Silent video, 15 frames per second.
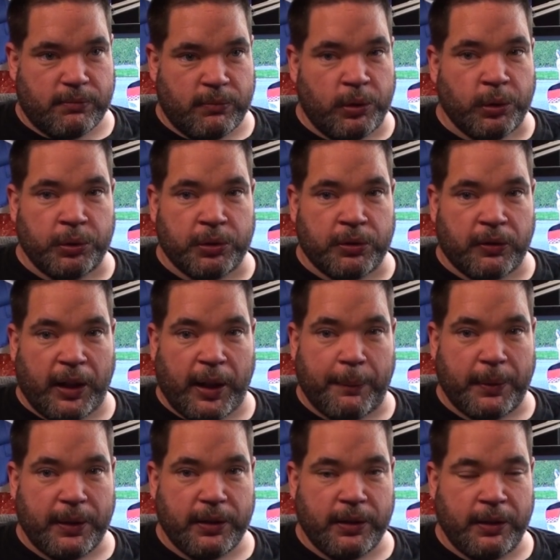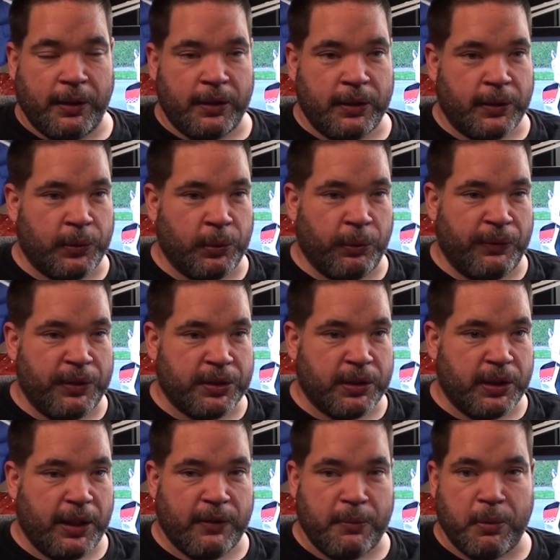looked crap. And I thought, if he's
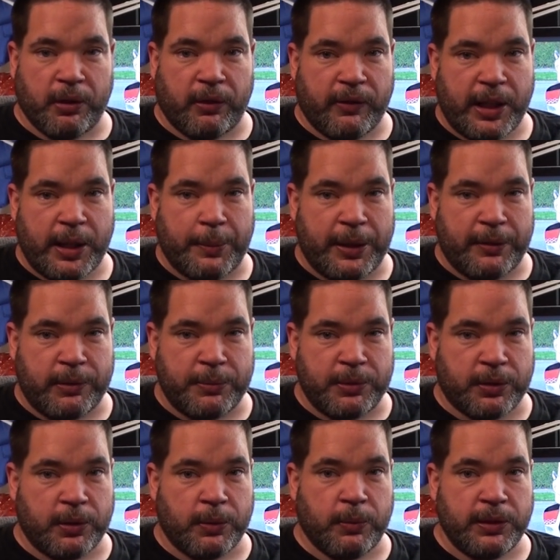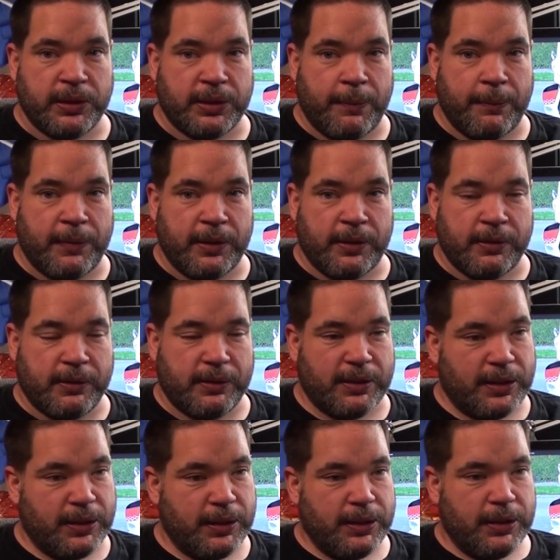going to have a model railway room, he's going to want something...
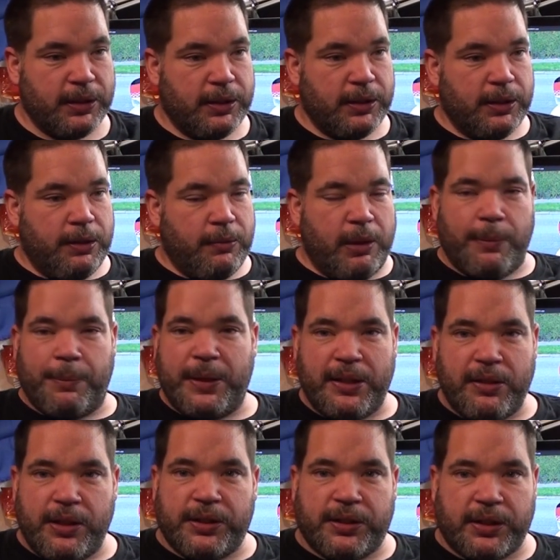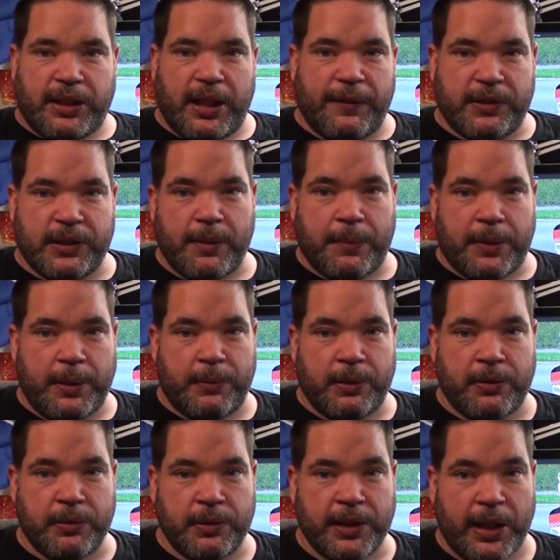Well, it'd be nice just to have something at the
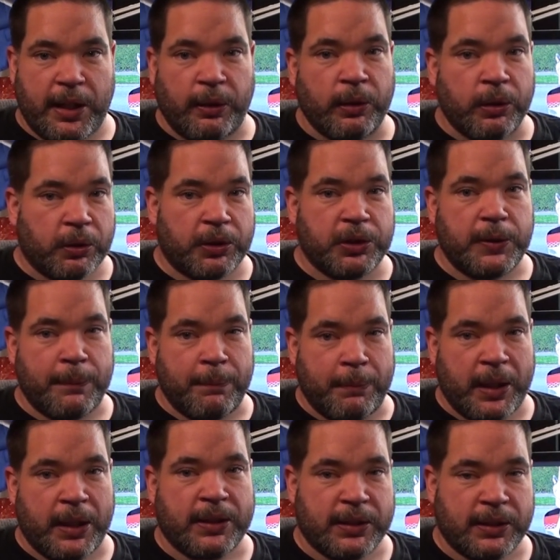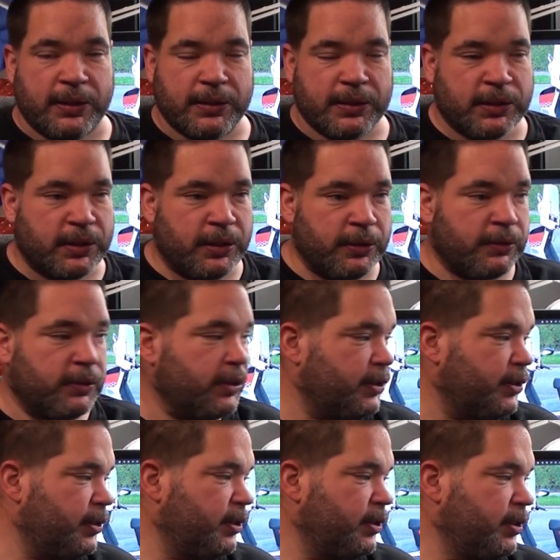corner that looked better, so...
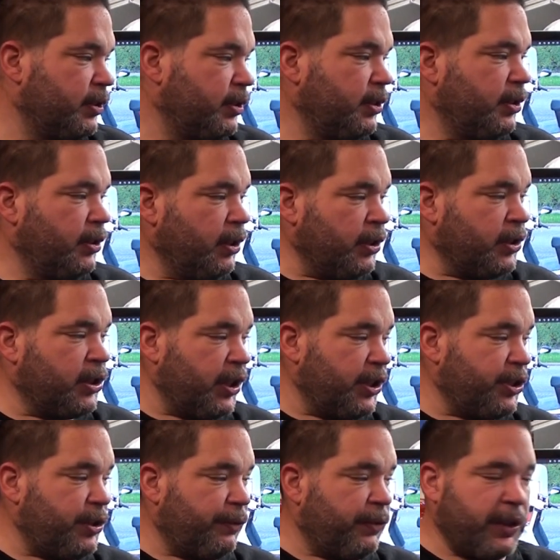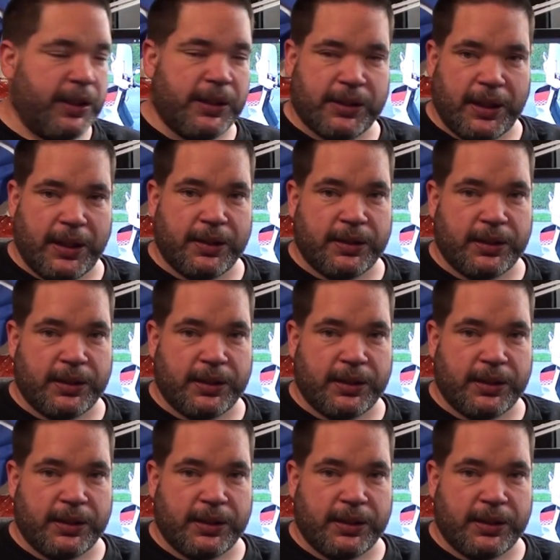I changed it for the exact